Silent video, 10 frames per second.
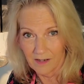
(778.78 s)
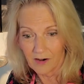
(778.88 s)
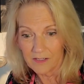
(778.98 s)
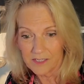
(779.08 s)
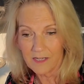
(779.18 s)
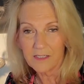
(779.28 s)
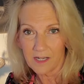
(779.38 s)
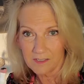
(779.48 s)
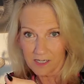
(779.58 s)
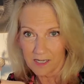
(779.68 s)

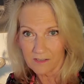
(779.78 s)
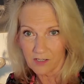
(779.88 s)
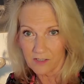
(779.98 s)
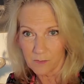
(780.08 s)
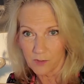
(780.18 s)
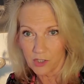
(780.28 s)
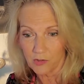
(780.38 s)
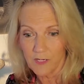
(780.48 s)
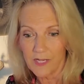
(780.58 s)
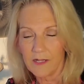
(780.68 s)
Sanitize the hands. So spritz your
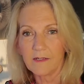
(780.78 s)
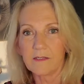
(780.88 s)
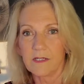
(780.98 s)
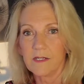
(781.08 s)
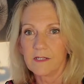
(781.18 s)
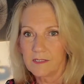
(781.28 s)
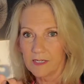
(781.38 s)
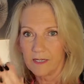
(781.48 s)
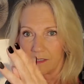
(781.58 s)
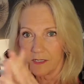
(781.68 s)
hands,
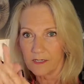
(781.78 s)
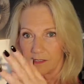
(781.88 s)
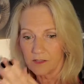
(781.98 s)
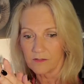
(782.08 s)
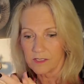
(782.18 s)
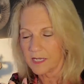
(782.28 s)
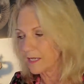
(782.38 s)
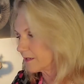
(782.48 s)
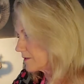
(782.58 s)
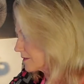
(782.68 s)
sanitize those
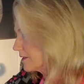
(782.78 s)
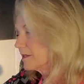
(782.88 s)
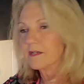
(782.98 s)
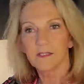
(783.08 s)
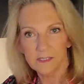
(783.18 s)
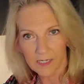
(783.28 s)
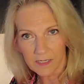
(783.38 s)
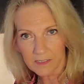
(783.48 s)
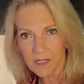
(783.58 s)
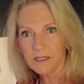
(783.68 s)
hands,
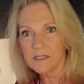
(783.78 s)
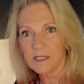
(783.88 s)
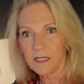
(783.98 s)
sanitize the